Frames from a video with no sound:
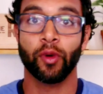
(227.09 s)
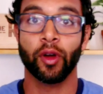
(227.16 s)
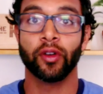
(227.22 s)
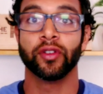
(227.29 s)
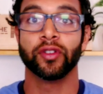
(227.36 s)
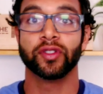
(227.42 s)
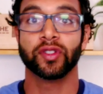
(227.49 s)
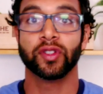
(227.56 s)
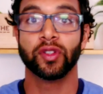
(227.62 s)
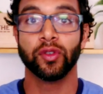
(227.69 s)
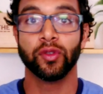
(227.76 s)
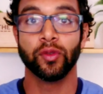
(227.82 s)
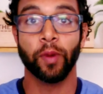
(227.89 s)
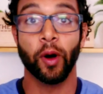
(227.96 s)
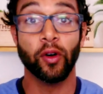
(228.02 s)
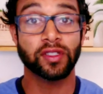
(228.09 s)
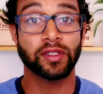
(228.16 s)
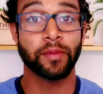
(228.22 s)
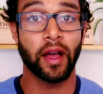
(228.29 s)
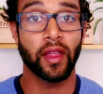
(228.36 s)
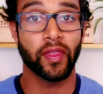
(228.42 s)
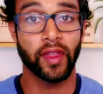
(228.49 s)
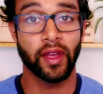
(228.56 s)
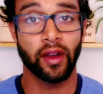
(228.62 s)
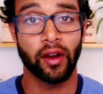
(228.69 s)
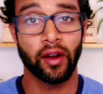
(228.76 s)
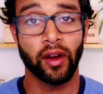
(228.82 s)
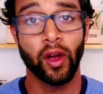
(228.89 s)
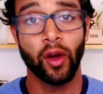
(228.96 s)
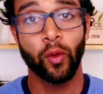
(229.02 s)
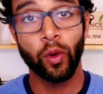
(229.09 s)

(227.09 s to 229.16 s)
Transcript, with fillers: runners who post about their